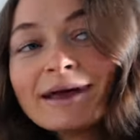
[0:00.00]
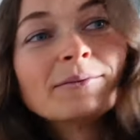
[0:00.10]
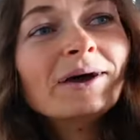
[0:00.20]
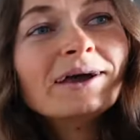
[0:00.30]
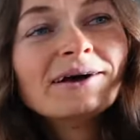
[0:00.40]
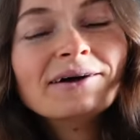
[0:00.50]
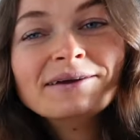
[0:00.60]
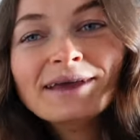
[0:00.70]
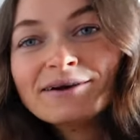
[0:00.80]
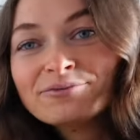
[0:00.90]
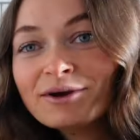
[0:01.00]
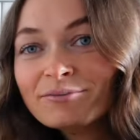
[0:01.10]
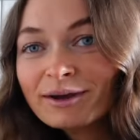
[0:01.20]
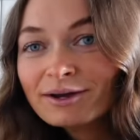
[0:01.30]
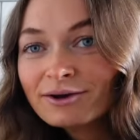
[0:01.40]
Like mango. Yeah, if we
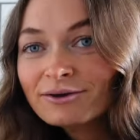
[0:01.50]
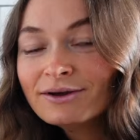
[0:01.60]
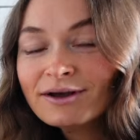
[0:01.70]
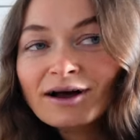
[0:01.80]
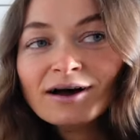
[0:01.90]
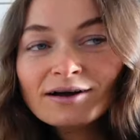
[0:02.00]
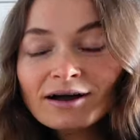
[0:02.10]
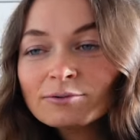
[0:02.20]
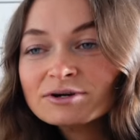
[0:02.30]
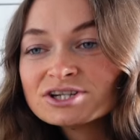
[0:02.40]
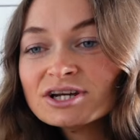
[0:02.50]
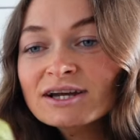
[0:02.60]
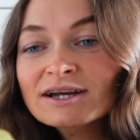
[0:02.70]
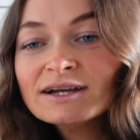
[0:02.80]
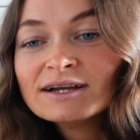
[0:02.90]
have mango. Huh, I wish.
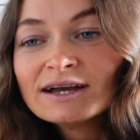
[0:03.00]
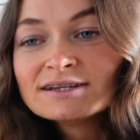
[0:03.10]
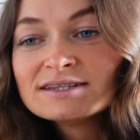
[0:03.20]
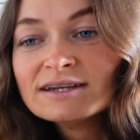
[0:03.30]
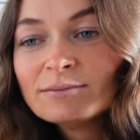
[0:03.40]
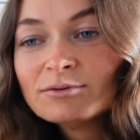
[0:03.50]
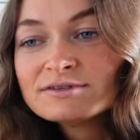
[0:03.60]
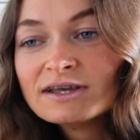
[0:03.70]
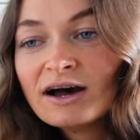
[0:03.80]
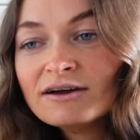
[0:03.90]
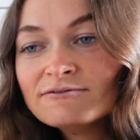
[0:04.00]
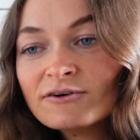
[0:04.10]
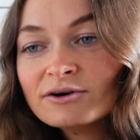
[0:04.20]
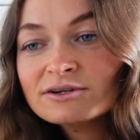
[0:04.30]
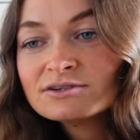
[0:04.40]
Custard apples that I
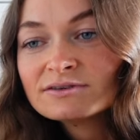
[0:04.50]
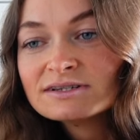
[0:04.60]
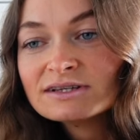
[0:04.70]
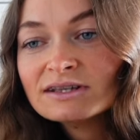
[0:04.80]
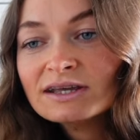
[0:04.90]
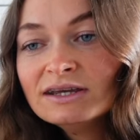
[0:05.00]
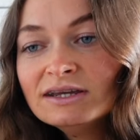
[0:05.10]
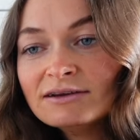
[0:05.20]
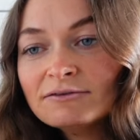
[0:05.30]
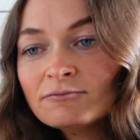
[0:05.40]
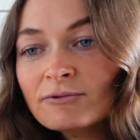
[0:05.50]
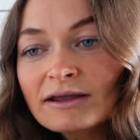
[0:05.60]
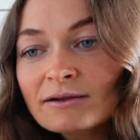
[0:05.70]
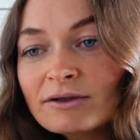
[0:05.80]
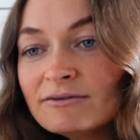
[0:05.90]
foraged recently,
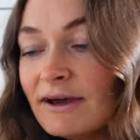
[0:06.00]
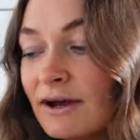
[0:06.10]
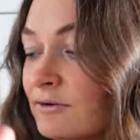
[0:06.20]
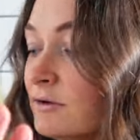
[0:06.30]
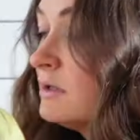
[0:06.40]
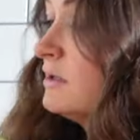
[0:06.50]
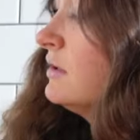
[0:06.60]
randomly found